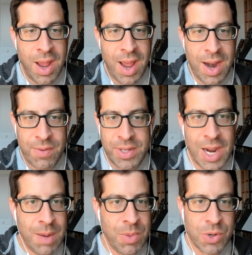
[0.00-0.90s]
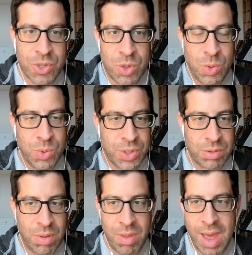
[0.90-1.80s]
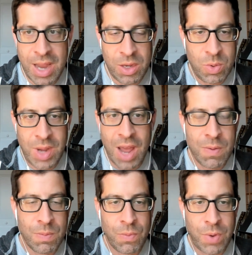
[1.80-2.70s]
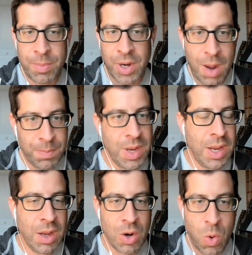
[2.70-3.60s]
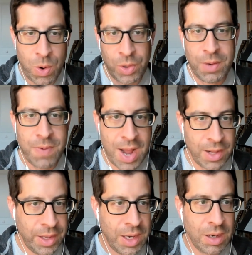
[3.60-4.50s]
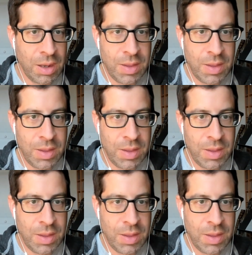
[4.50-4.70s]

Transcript: And every time there's news that you get from the company, a quarterly filing,